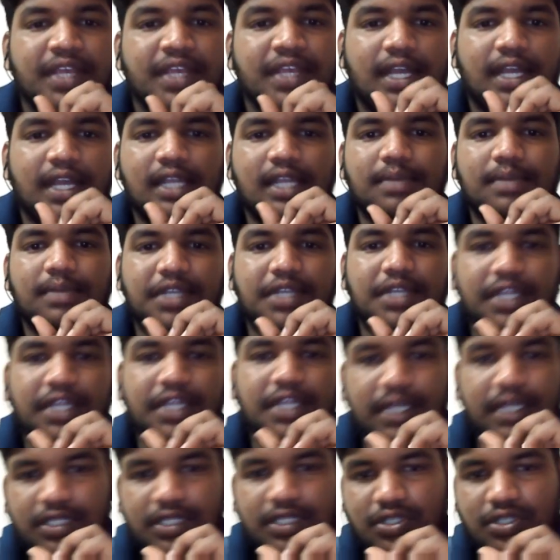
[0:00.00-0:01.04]
And limit t
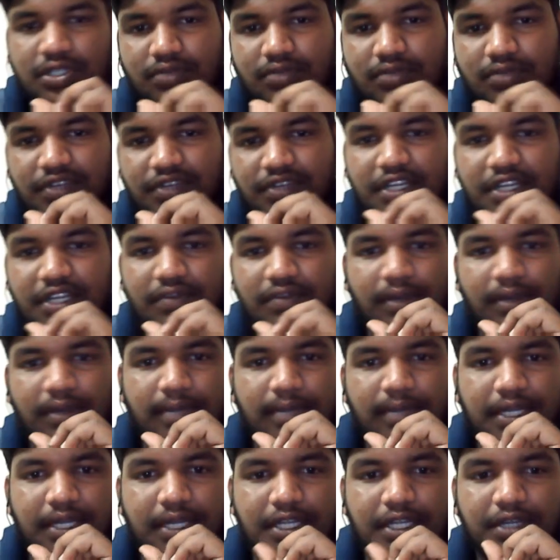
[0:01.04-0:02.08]
tends to infinity 1
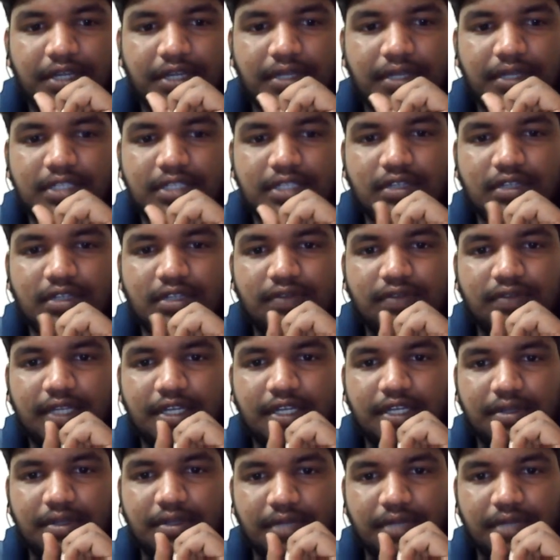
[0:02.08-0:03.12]
by t into x of t
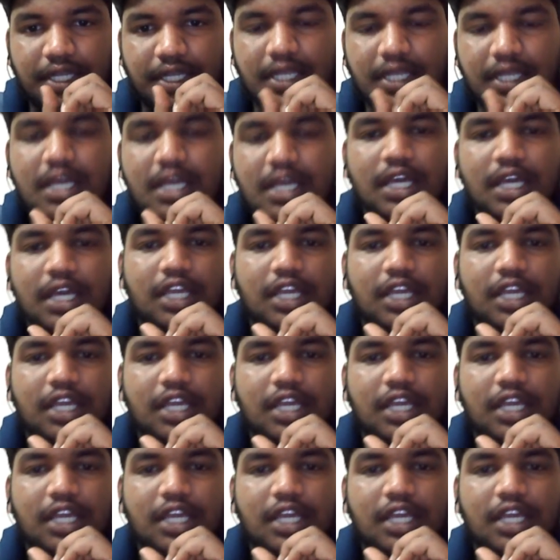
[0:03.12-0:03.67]
into dt